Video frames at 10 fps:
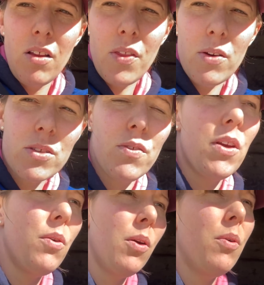those of
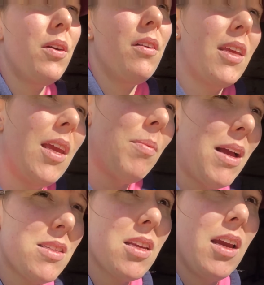you who are keep
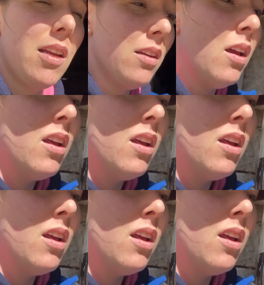asking,